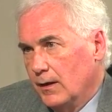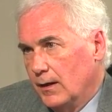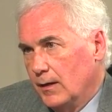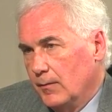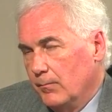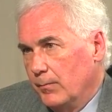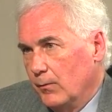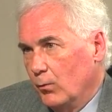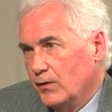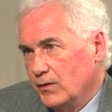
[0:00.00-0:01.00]
Um,
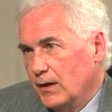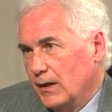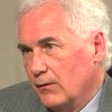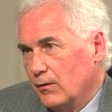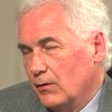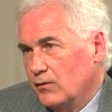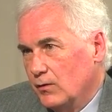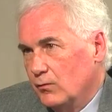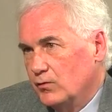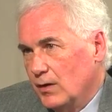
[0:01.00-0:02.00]
but once again, there is
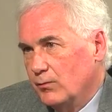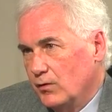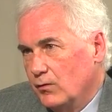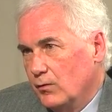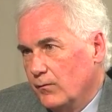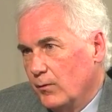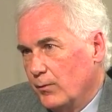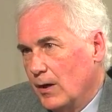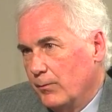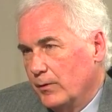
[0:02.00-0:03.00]
no substitute for
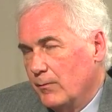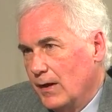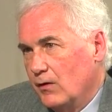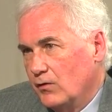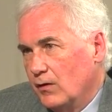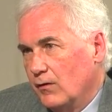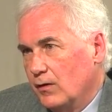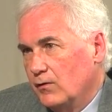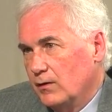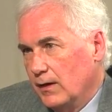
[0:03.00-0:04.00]
properly managing
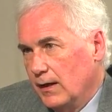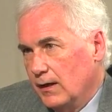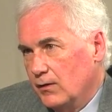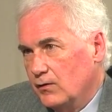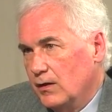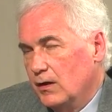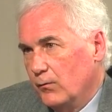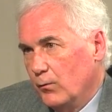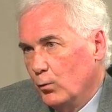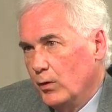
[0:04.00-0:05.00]
these lands
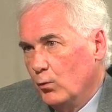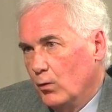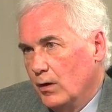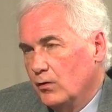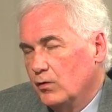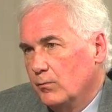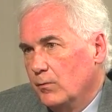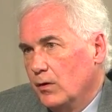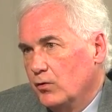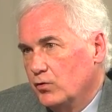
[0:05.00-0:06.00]
if we want to
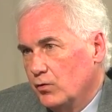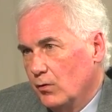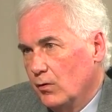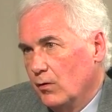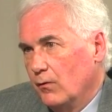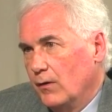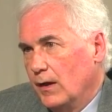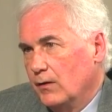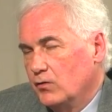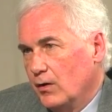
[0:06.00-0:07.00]
assure
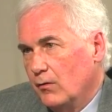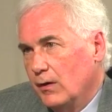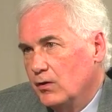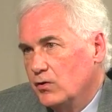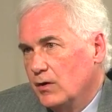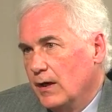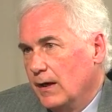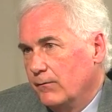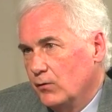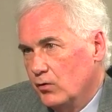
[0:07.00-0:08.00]
that generation
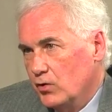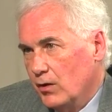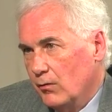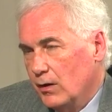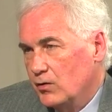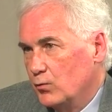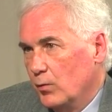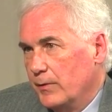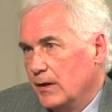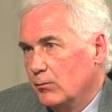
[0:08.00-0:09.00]
after generation
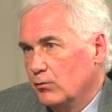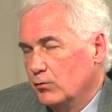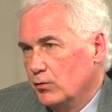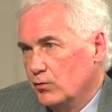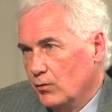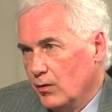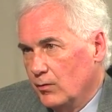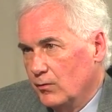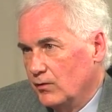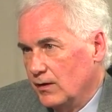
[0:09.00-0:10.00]
will be able to enjoy
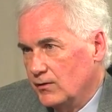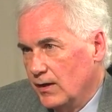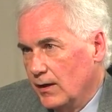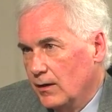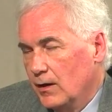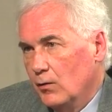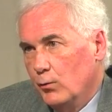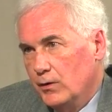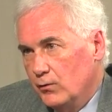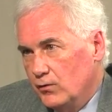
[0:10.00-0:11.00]
them. As I said,
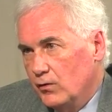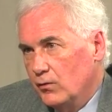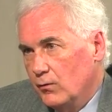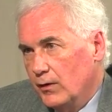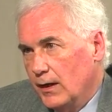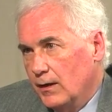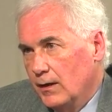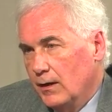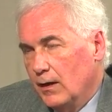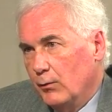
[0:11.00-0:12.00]
we used to do that,
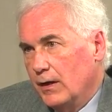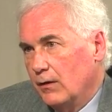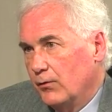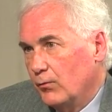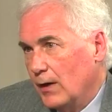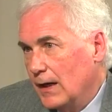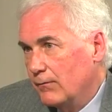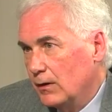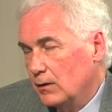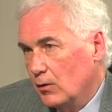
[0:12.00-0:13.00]
and we had a
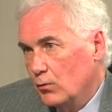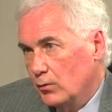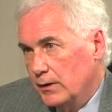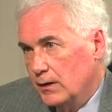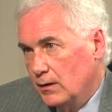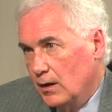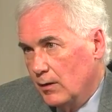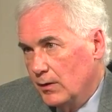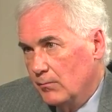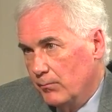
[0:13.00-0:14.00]
thriving local
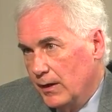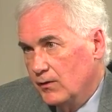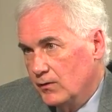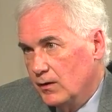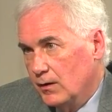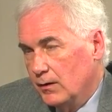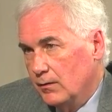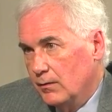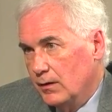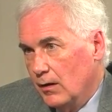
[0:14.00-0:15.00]
economy based
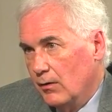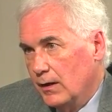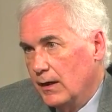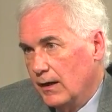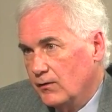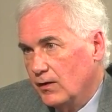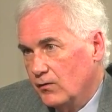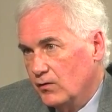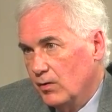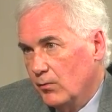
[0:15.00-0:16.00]
on carrying
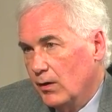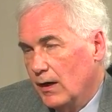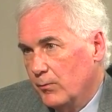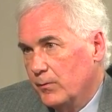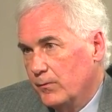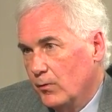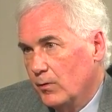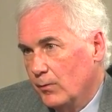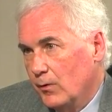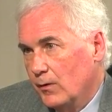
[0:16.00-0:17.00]
excess timber out before
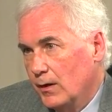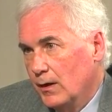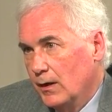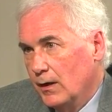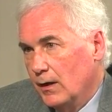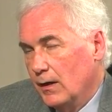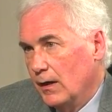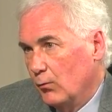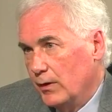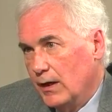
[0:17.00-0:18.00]
it burned, uh,
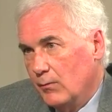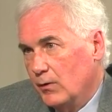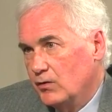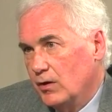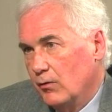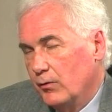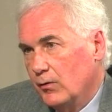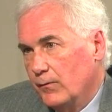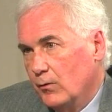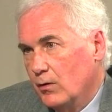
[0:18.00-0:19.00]
and we had much
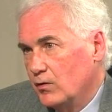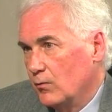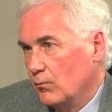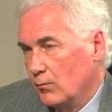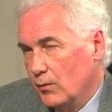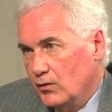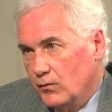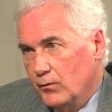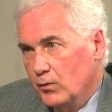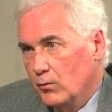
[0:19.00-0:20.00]
healthier forests,
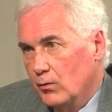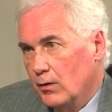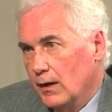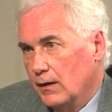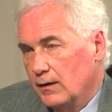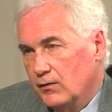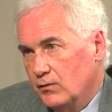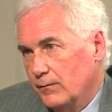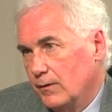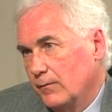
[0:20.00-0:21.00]
much fewer and less
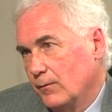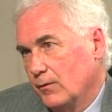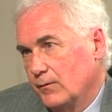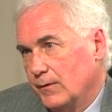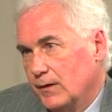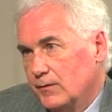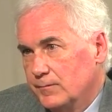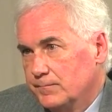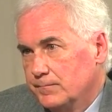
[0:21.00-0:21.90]
severe forest fires.